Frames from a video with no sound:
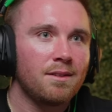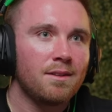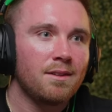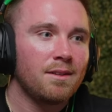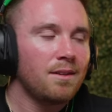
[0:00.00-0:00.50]

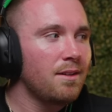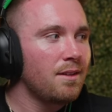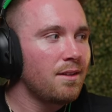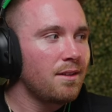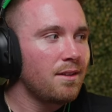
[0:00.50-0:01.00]

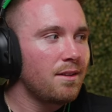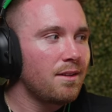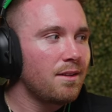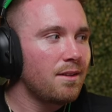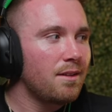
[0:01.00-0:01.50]

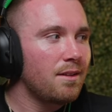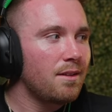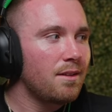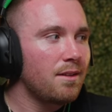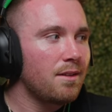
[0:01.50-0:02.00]

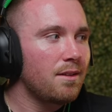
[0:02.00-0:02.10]
This person isn't speaking.